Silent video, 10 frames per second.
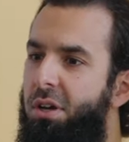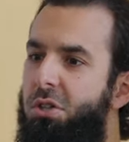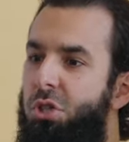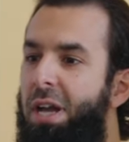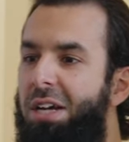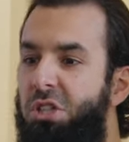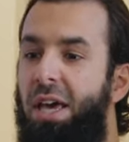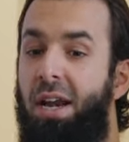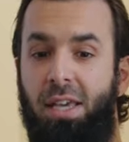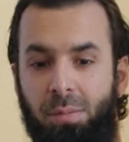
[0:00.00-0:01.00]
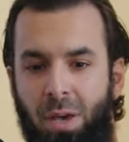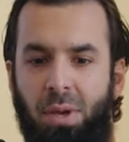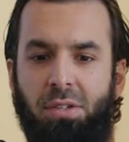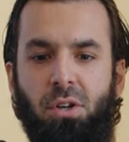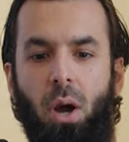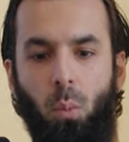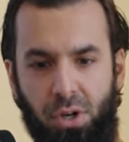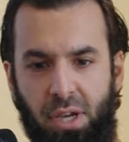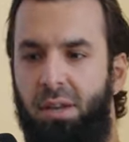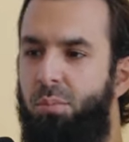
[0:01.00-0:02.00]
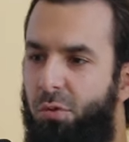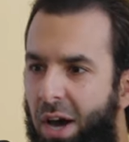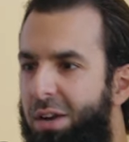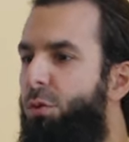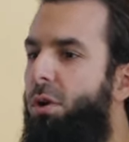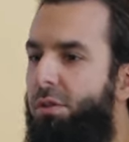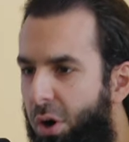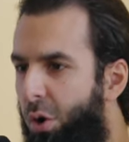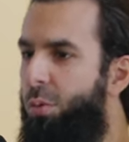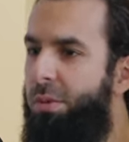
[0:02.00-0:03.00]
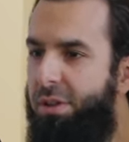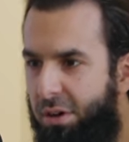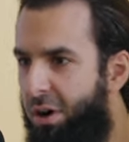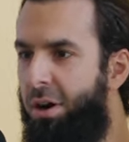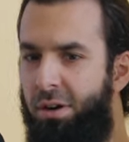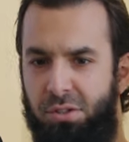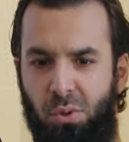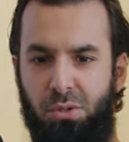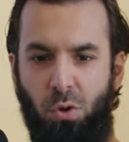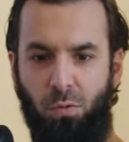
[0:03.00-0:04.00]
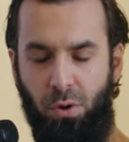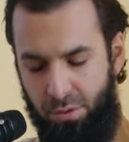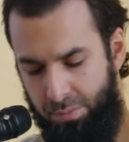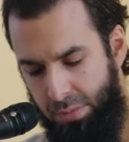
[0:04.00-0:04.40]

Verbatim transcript: She didn't actually get any commitment. You're not working and providing for her the home and the car and so on and so forth.